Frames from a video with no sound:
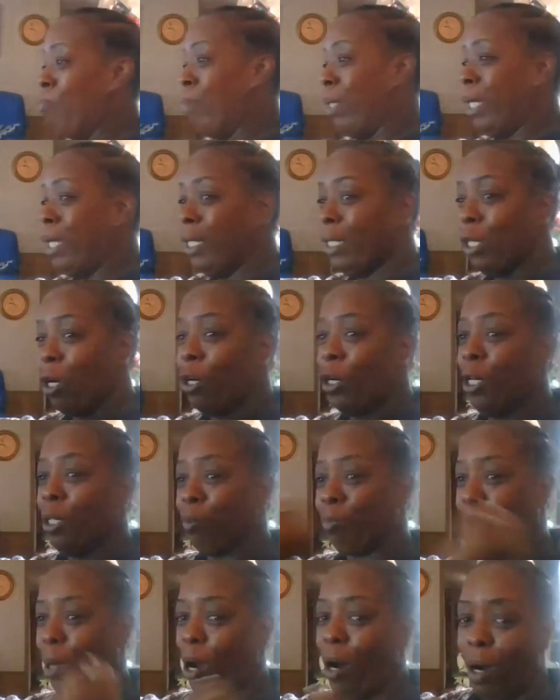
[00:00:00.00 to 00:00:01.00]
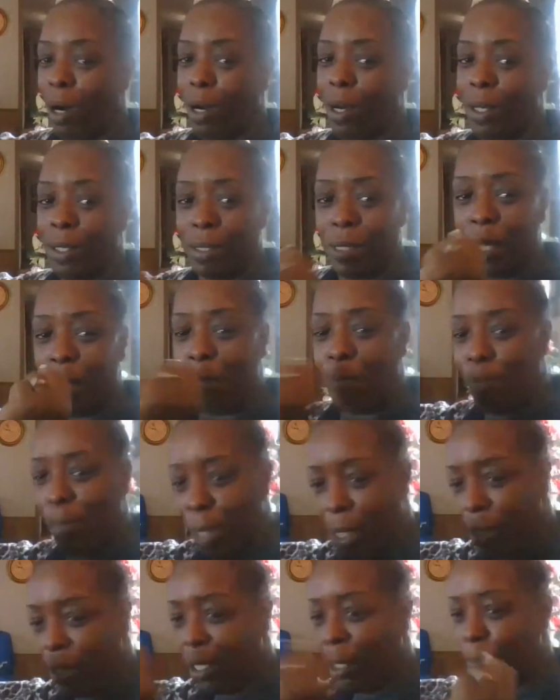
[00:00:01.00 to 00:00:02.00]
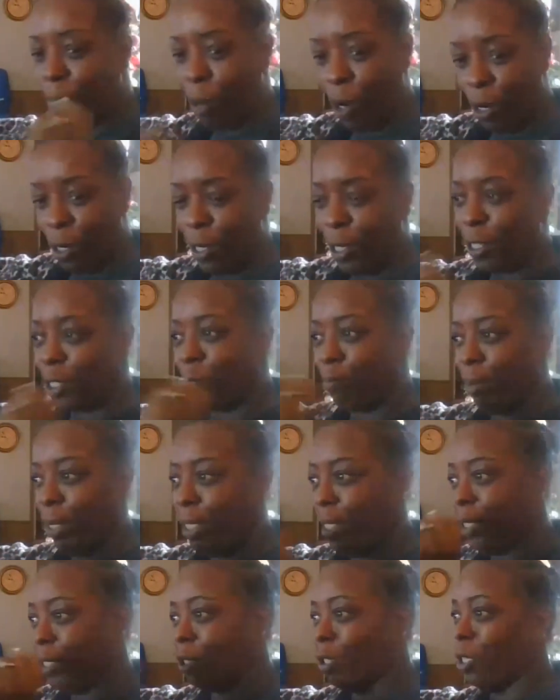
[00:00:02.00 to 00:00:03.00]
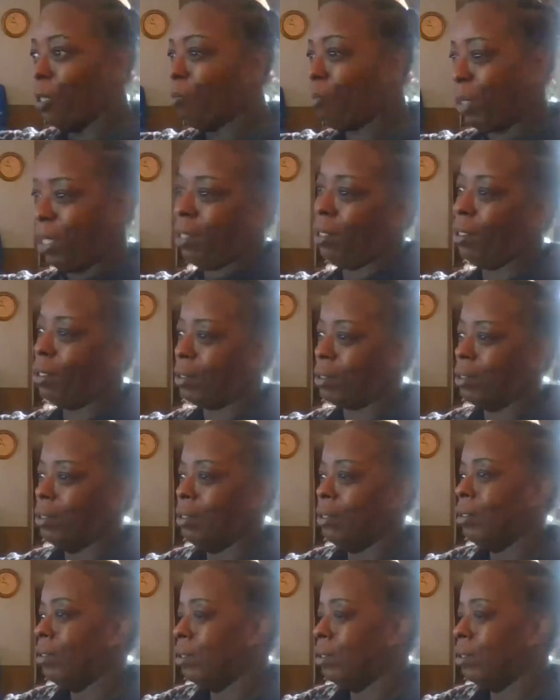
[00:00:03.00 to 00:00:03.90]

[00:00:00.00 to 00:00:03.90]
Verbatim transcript: Men on pause, men on pause, men on pause.